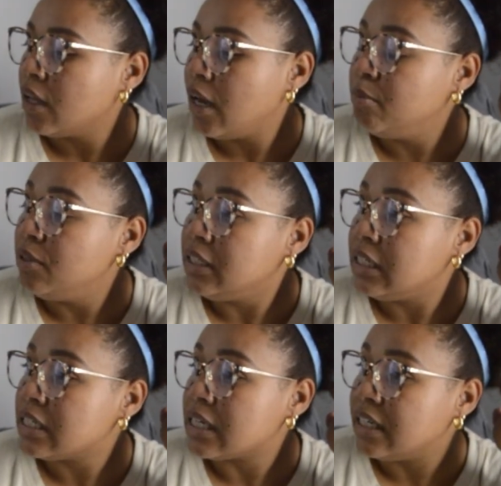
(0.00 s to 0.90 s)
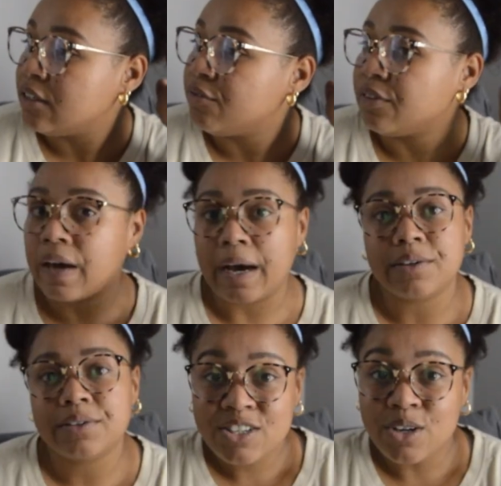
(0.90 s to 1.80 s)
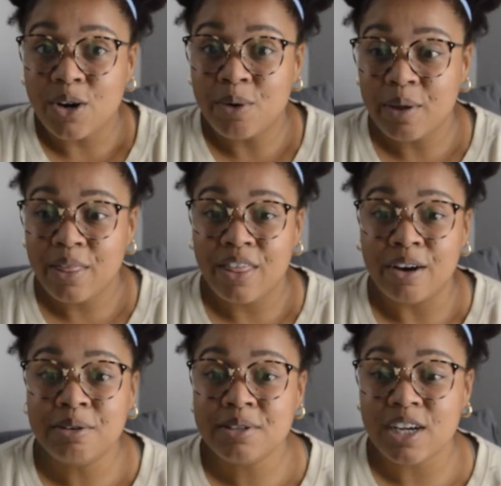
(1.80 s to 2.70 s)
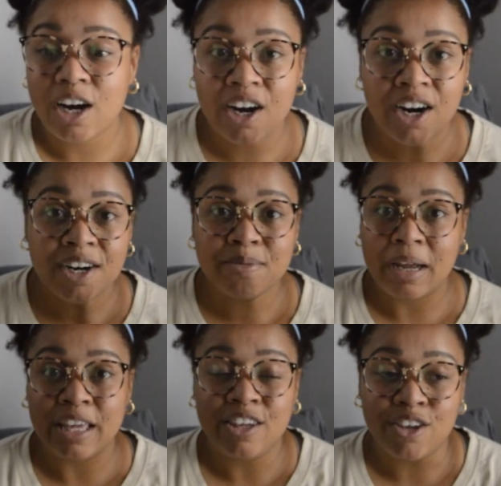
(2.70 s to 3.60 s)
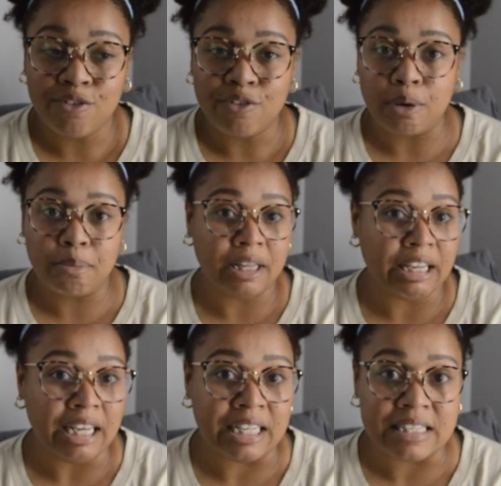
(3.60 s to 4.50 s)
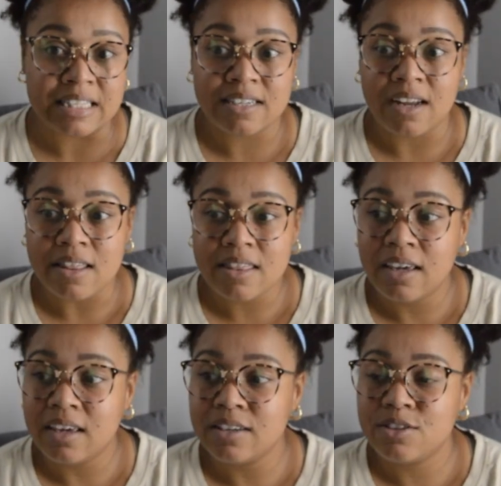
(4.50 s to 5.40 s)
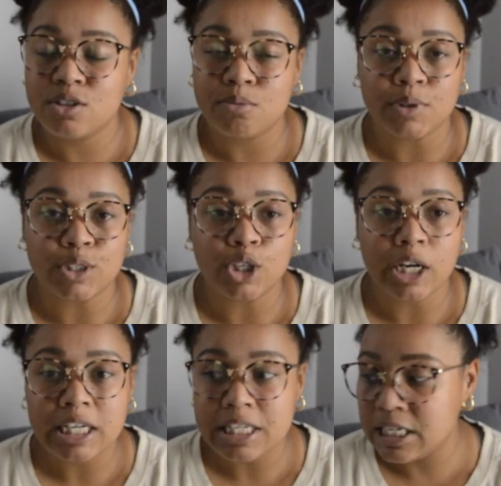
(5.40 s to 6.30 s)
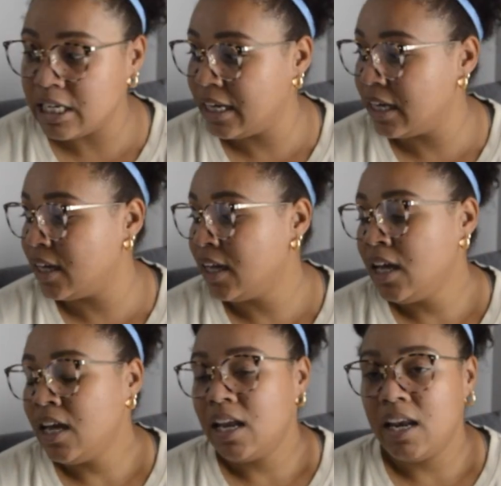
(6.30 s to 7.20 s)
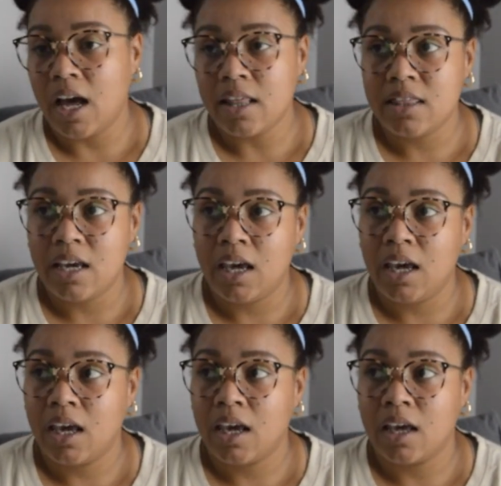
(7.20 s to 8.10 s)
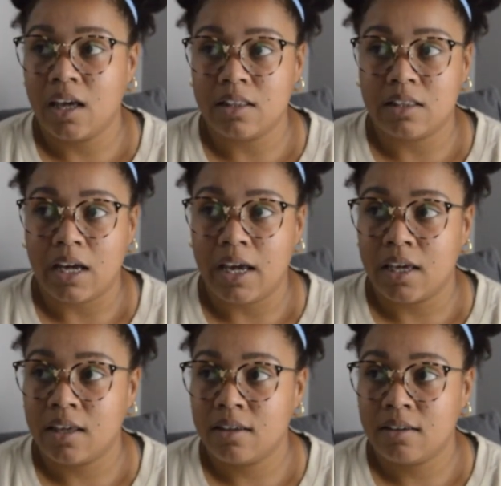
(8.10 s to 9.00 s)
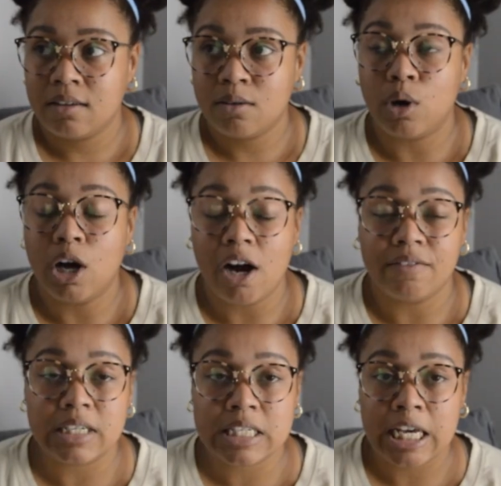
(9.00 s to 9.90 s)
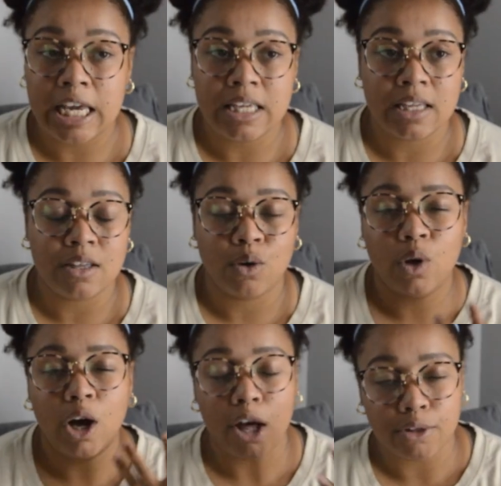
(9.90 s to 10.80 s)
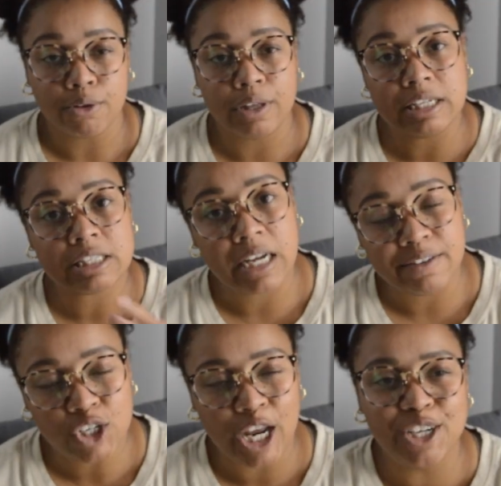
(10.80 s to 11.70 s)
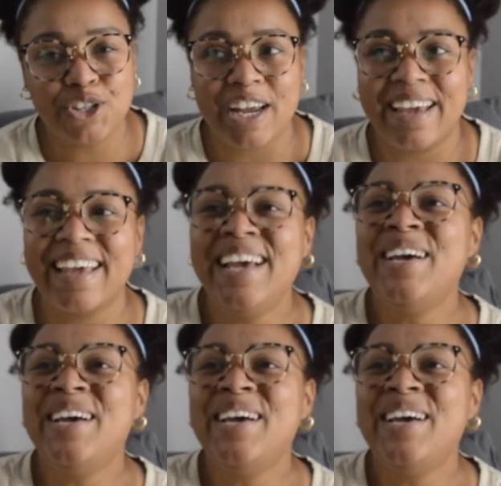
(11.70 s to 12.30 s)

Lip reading: I'm really excited for that. So those are my Q4 plans. Nothing super crazy, nothing like, well, obviously I think the whole author thing is life-changing,